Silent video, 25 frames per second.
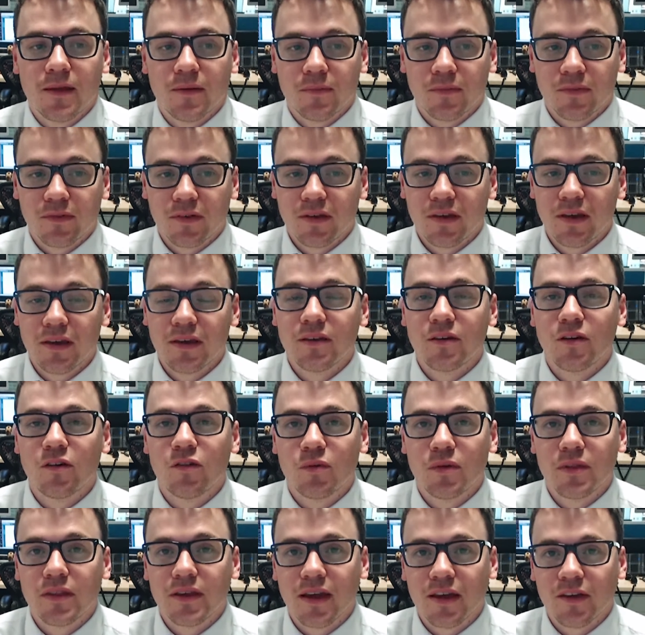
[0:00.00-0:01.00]
So kicking off
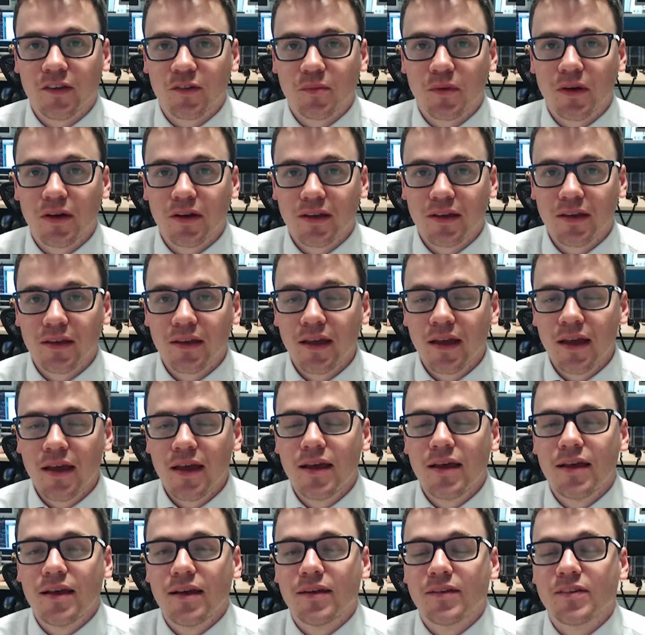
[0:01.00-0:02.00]
with the gas market,
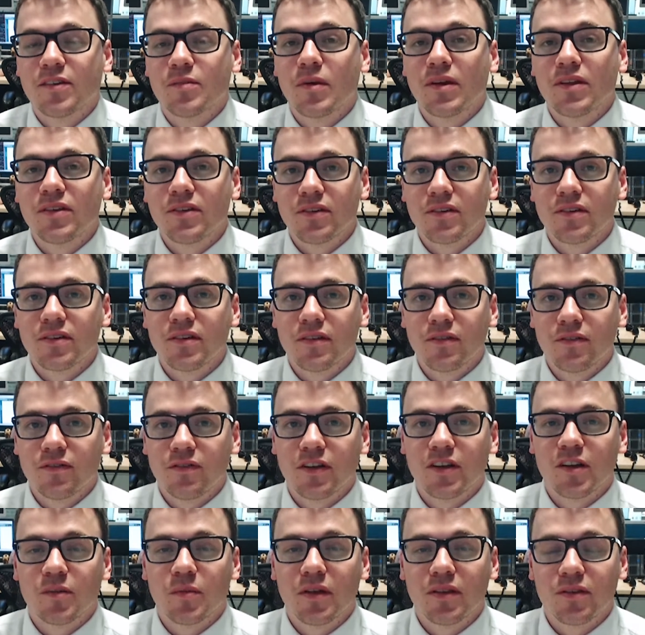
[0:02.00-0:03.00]
as I mentioned,
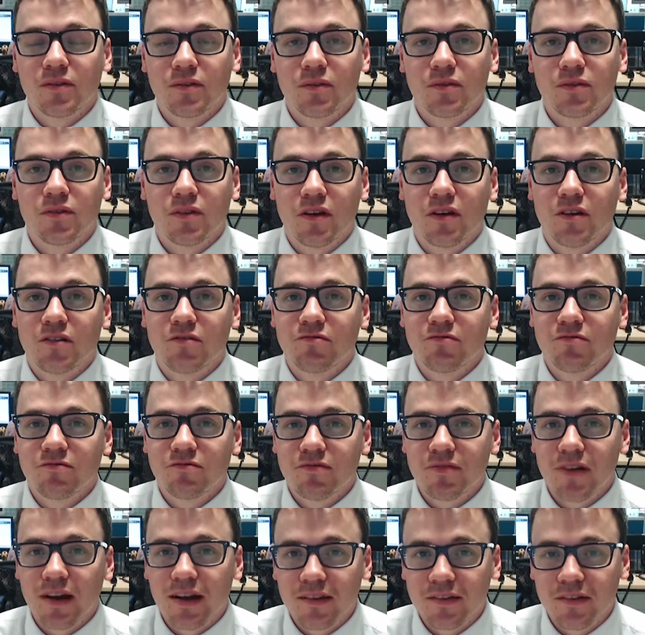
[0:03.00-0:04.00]
fundamentals are
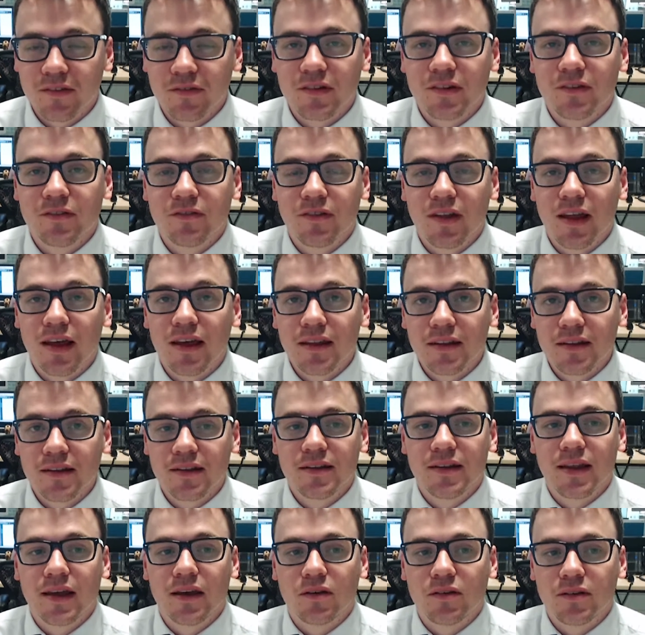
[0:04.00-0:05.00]
relatively flat,
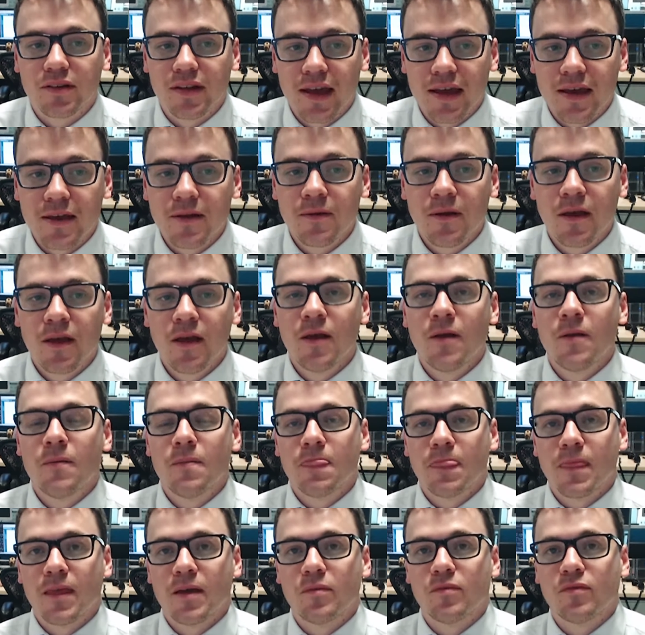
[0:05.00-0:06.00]
down day.
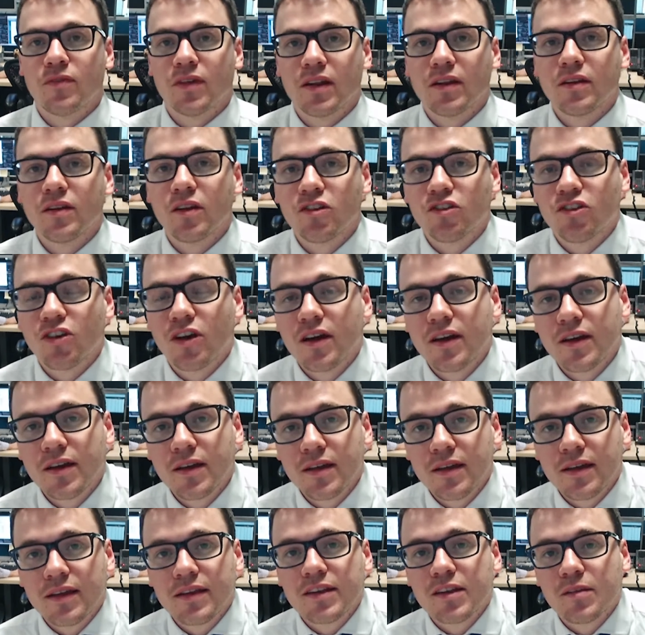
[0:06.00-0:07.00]
Had a nudge higher
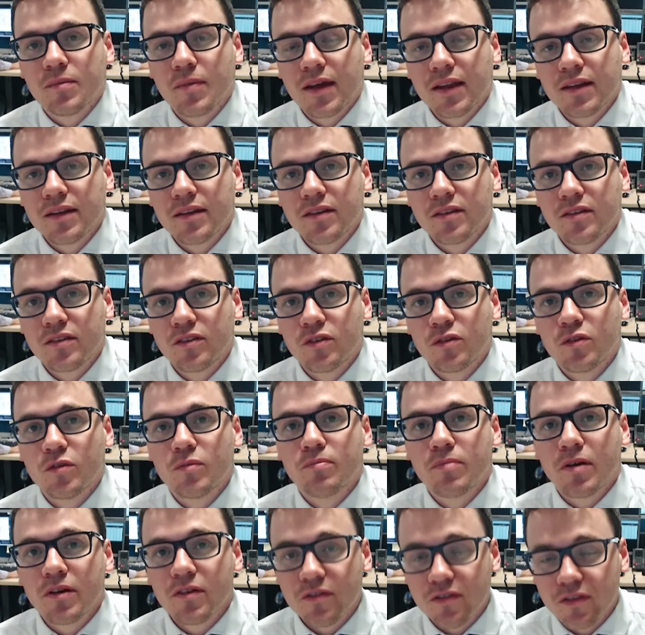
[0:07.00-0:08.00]
in demand to
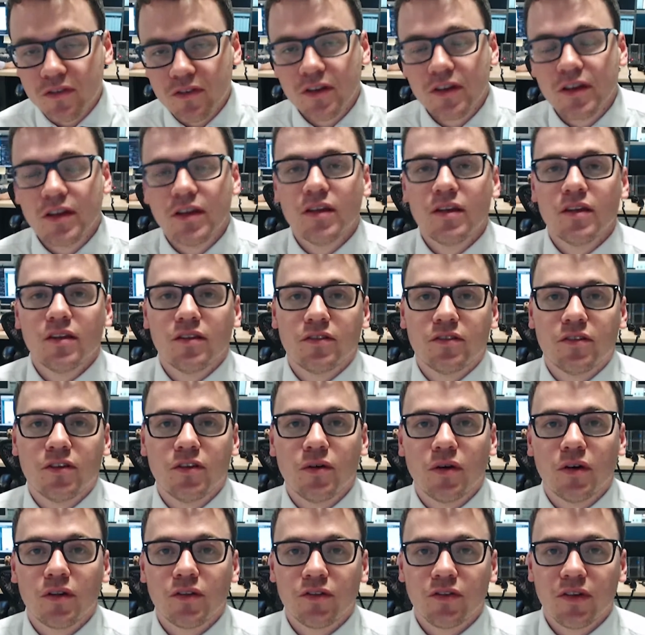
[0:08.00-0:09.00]
above
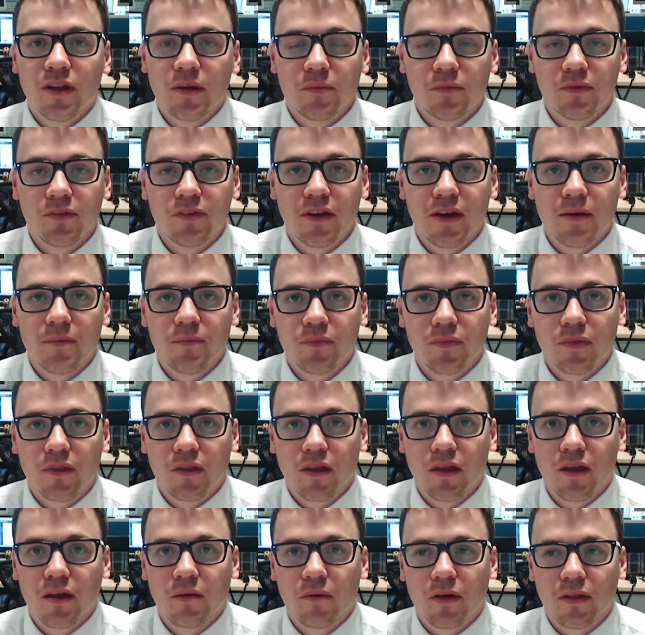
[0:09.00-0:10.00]
200
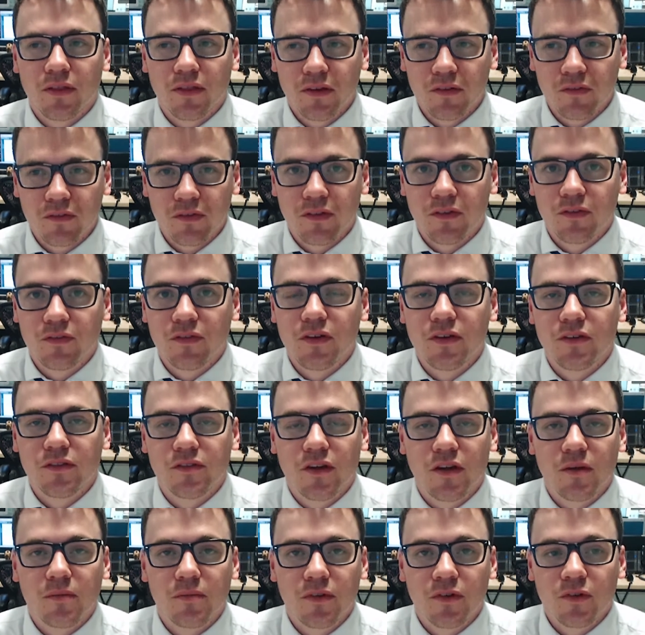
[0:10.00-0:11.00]
MCM, I think for the first
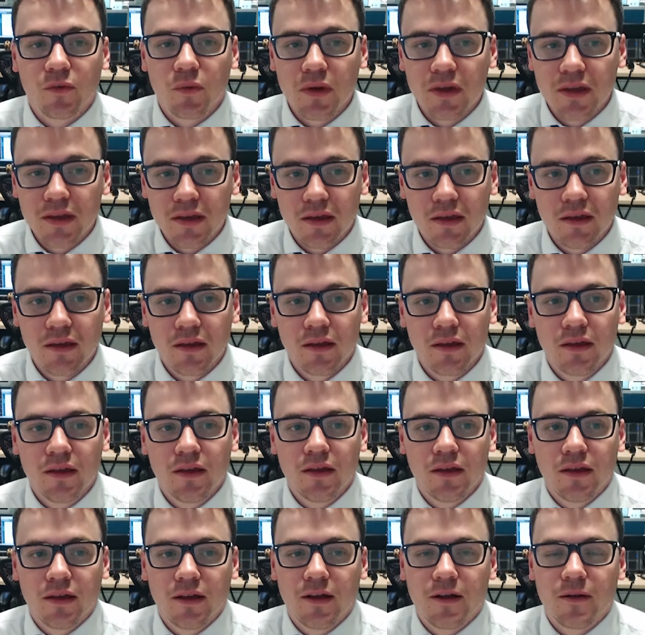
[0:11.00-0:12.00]
time this week.
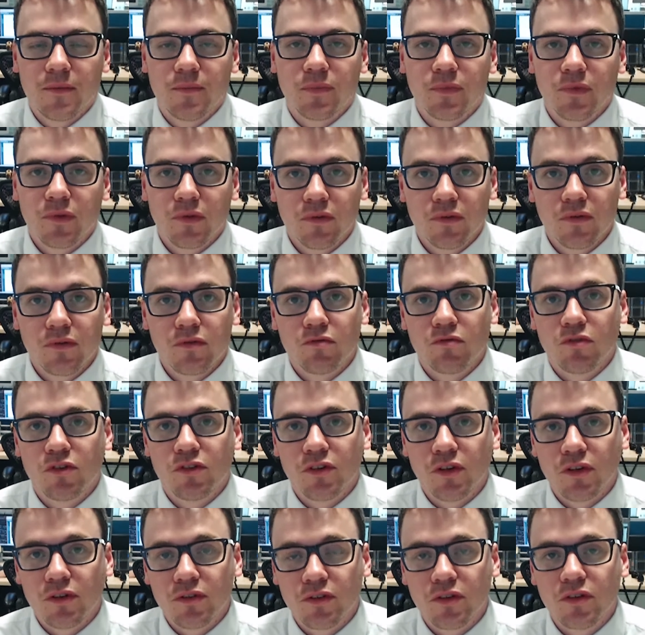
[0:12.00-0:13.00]

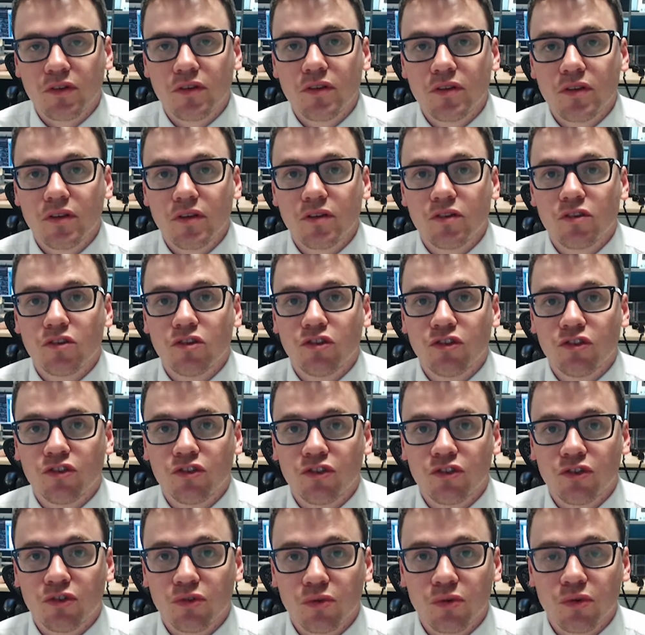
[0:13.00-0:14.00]
Resultant
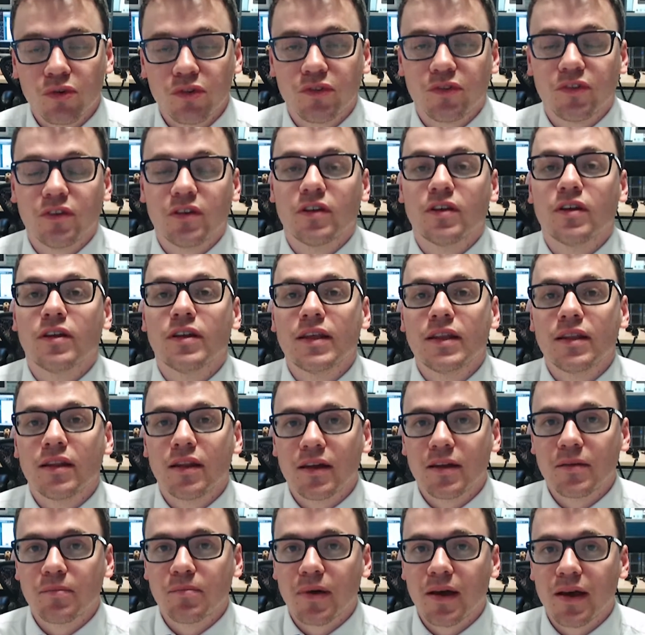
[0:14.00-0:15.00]
short early
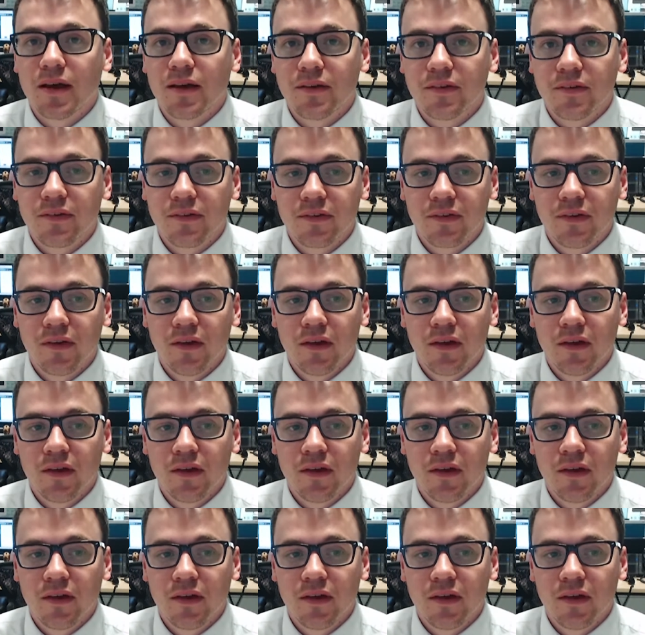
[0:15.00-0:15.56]
line packs